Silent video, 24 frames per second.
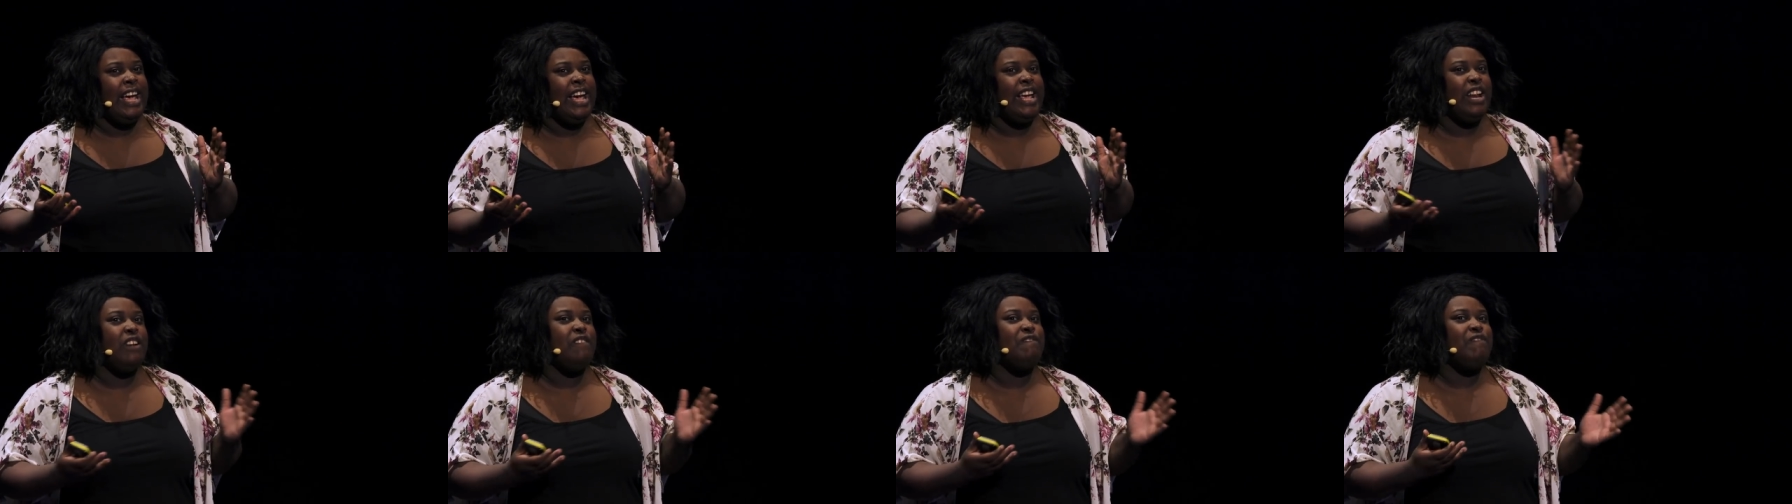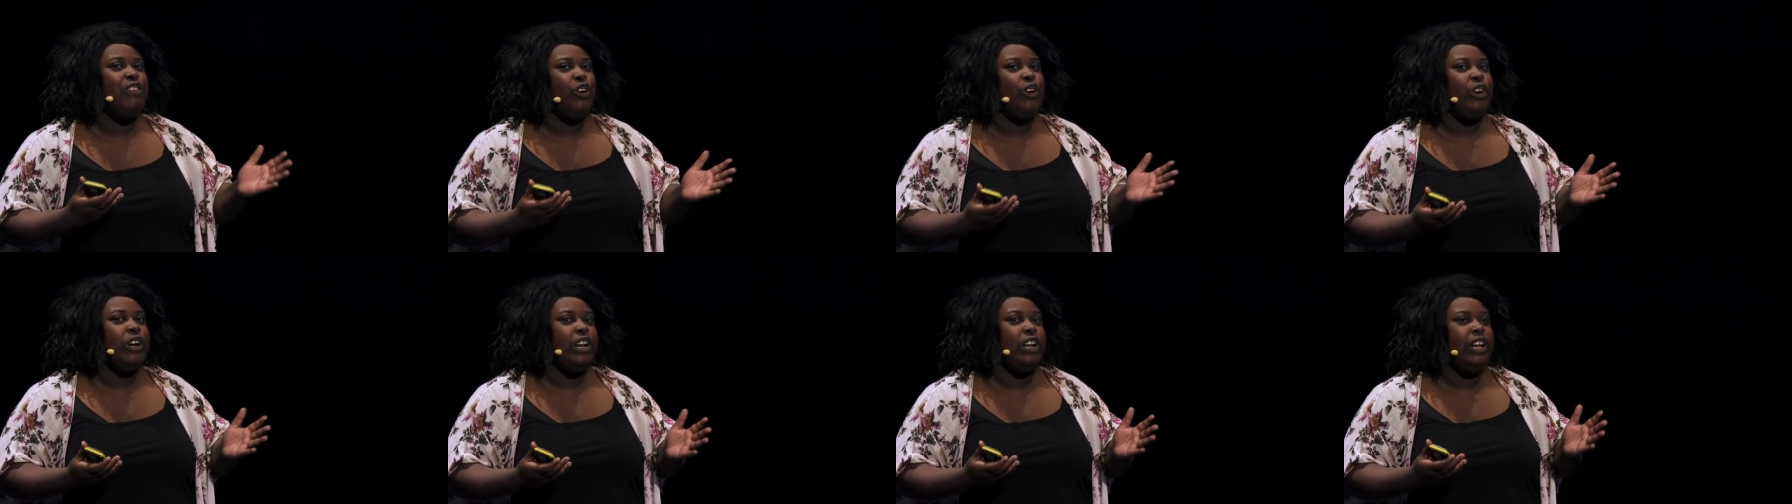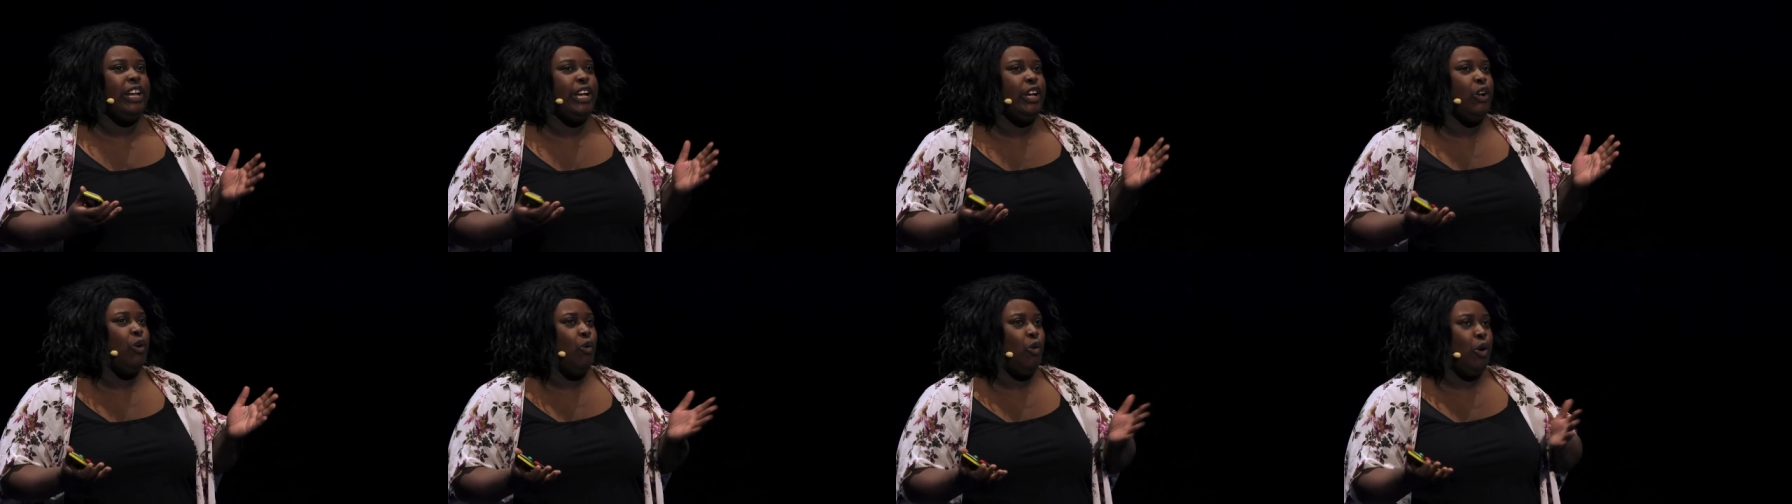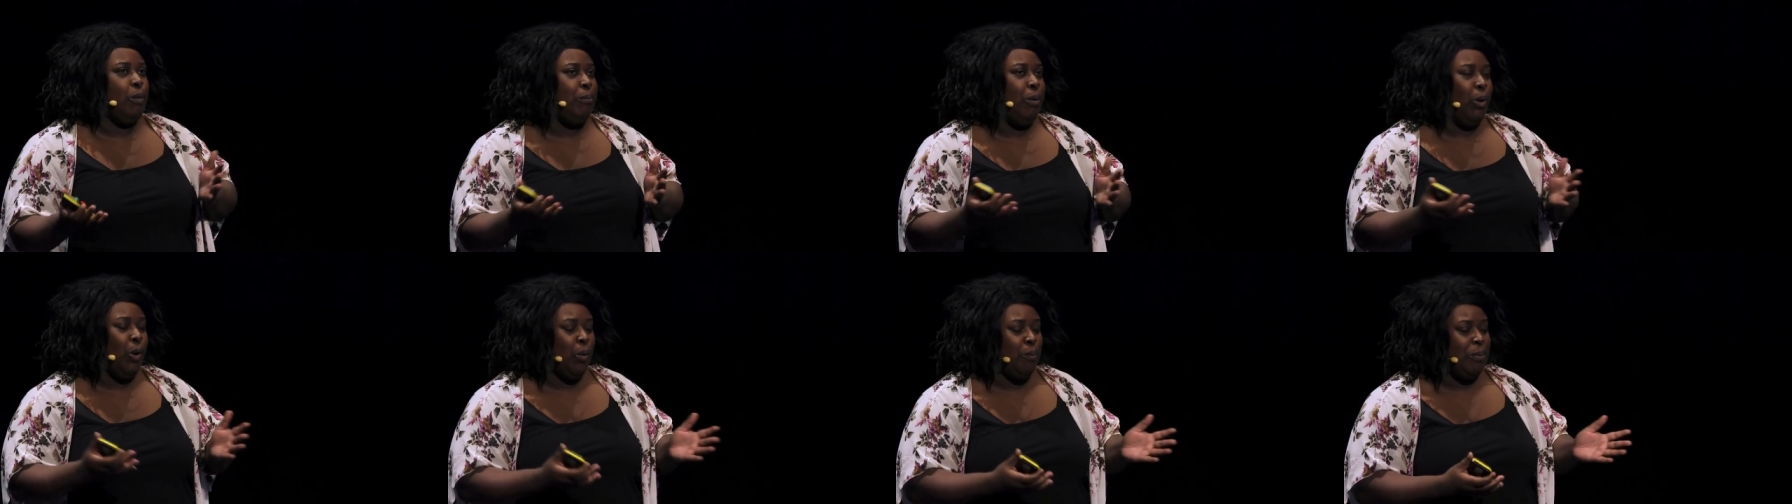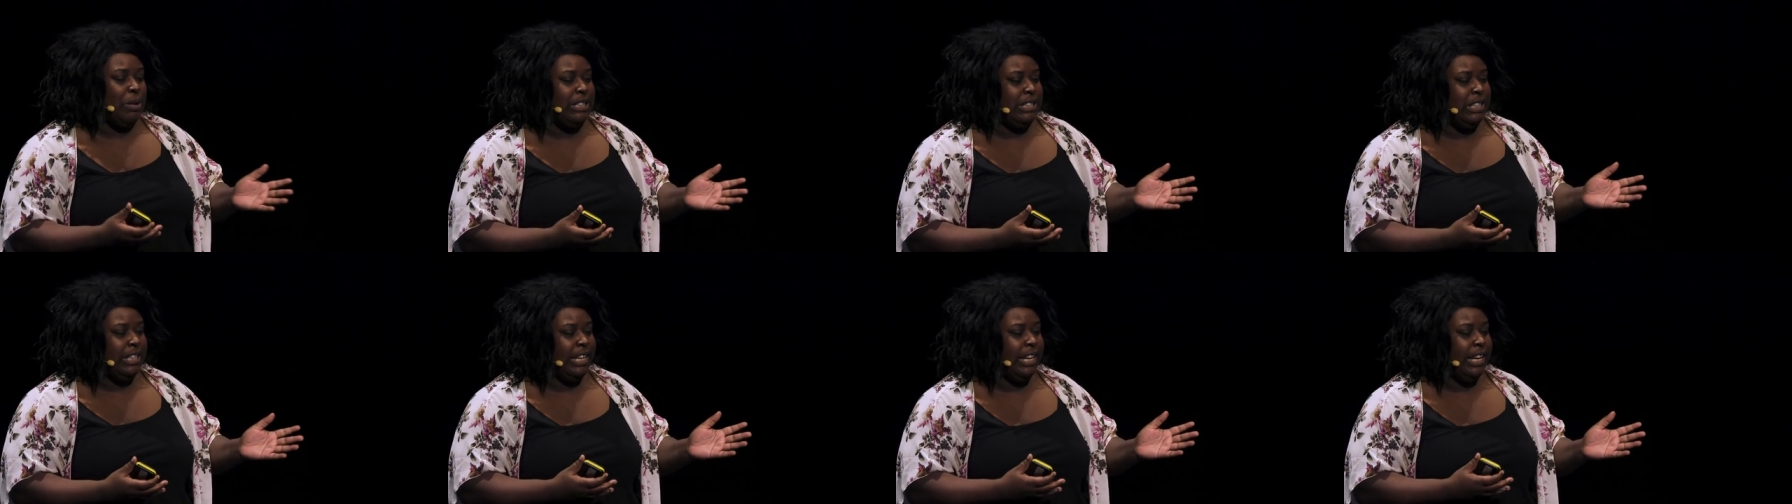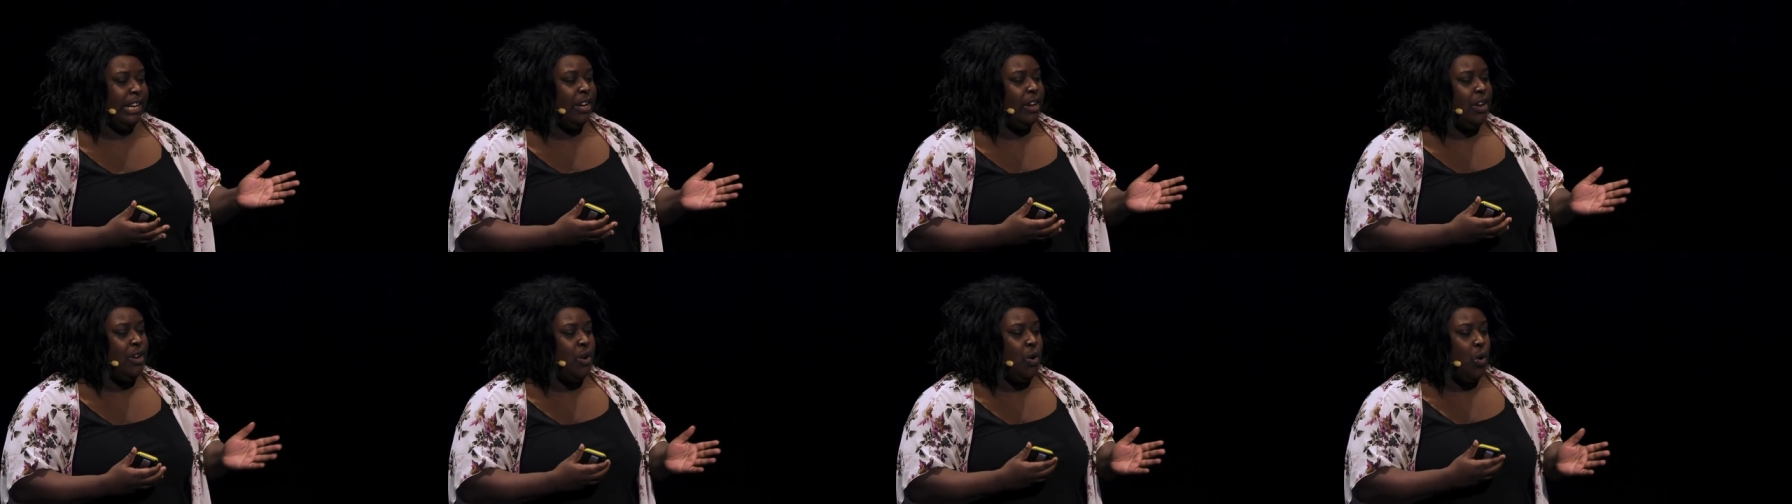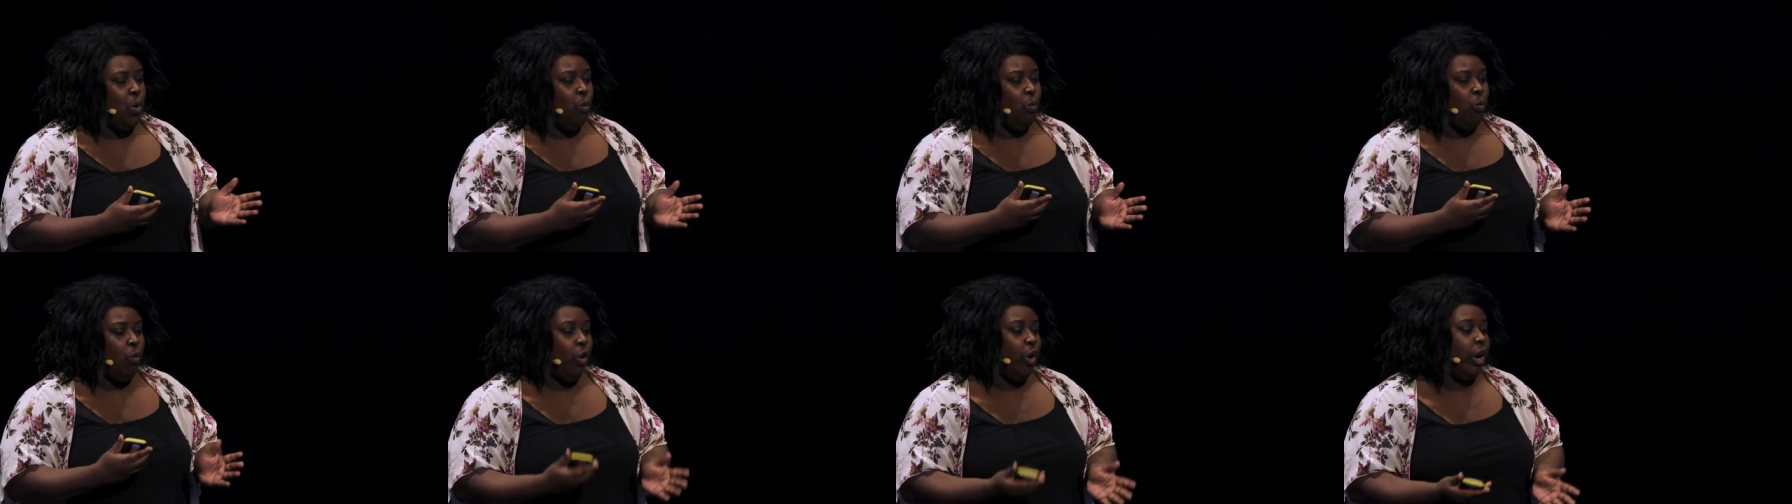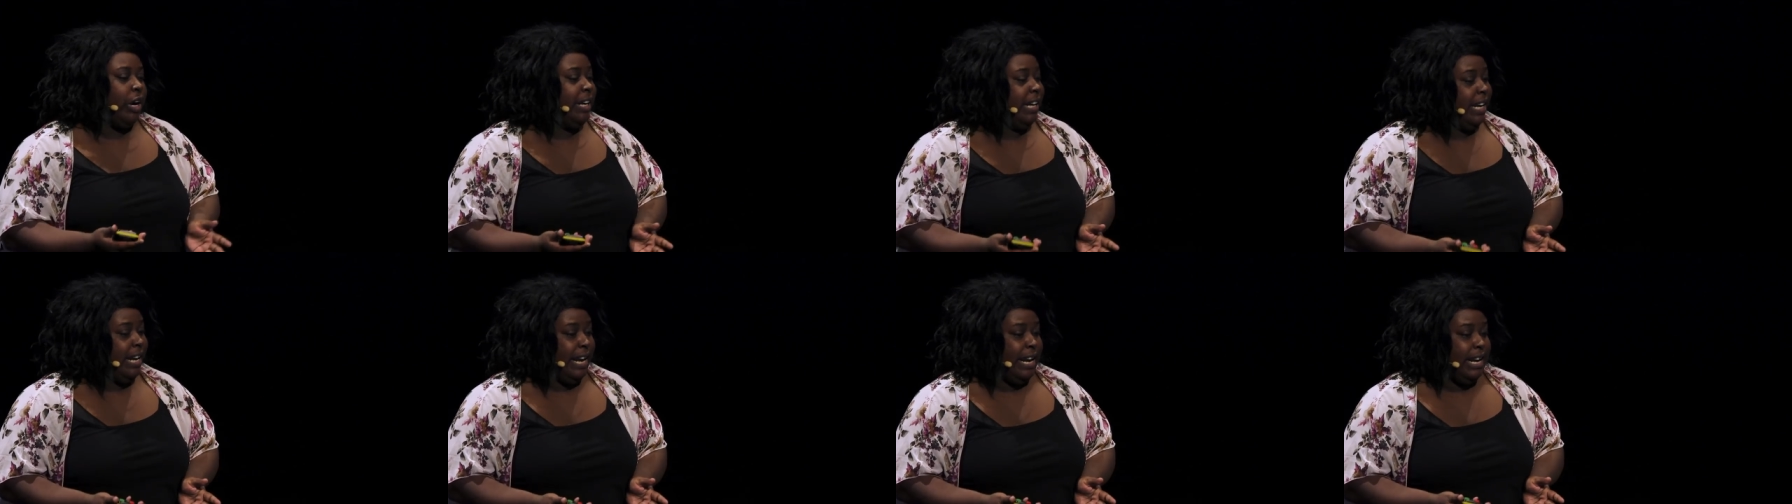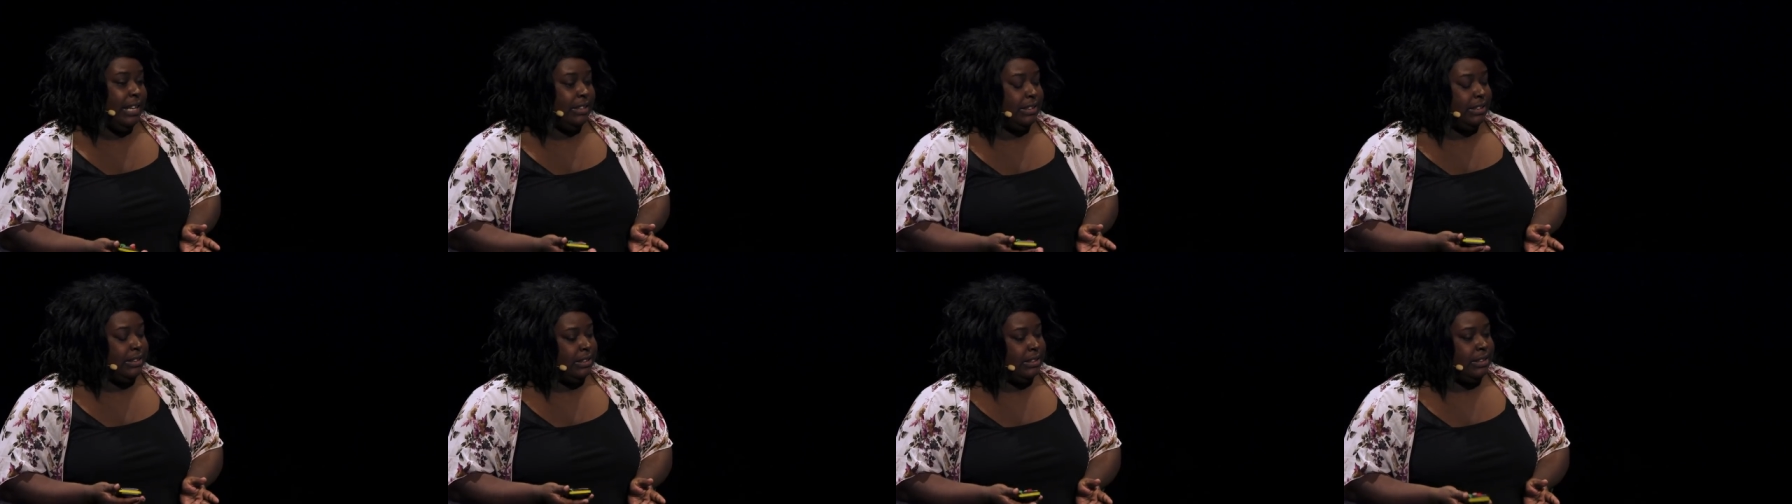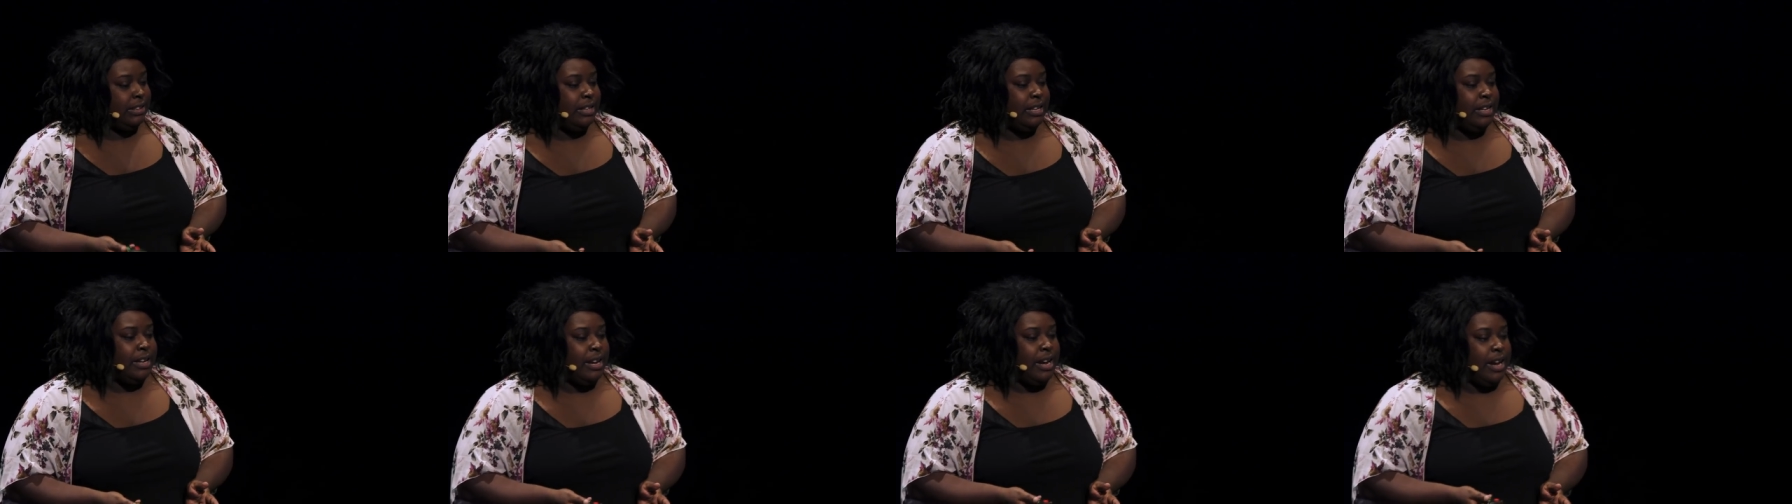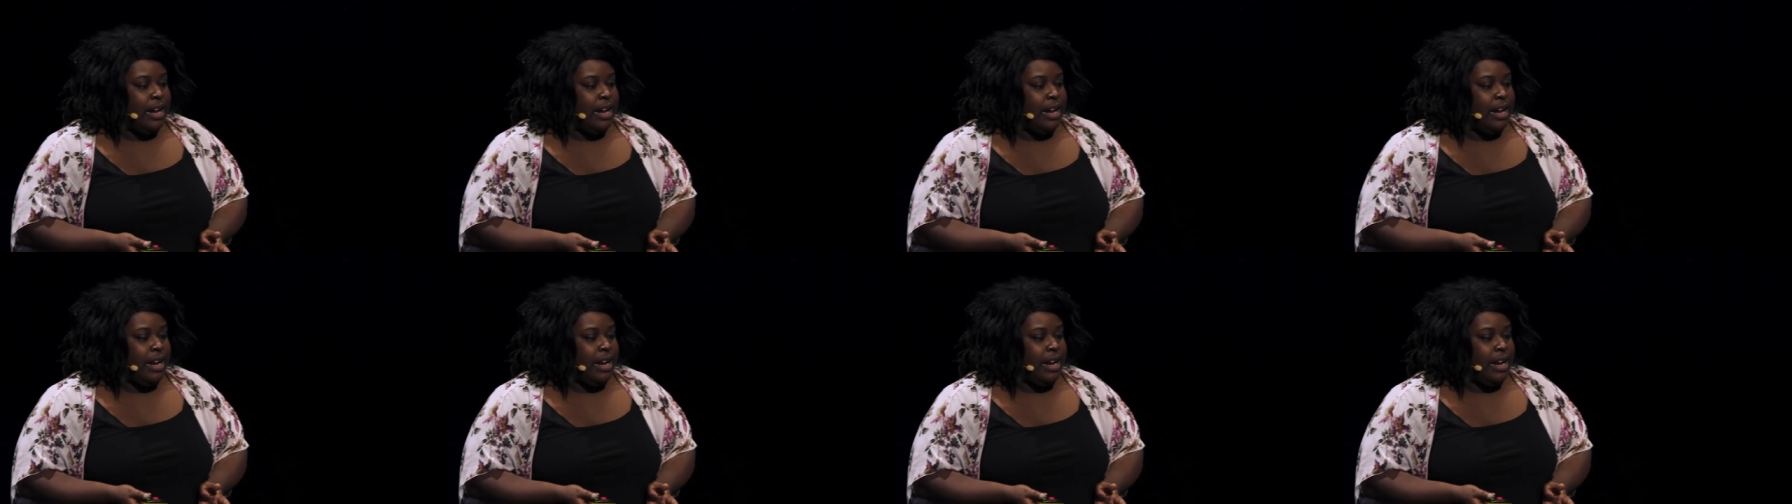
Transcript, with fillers: inadvertently or purposely worked against.